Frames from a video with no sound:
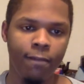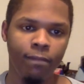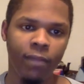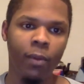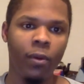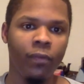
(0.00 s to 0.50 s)

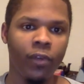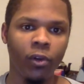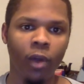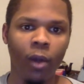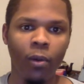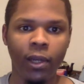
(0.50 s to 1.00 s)
they will figure
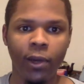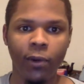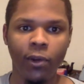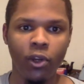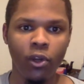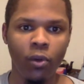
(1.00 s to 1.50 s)
out what they're
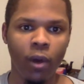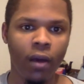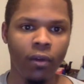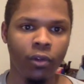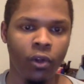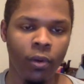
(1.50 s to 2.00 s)
going to
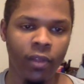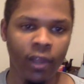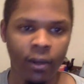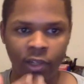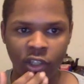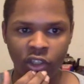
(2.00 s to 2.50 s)
do with
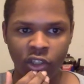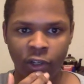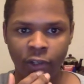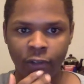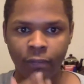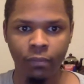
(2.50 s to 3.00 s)
him this
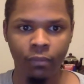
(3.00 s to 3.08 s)
year.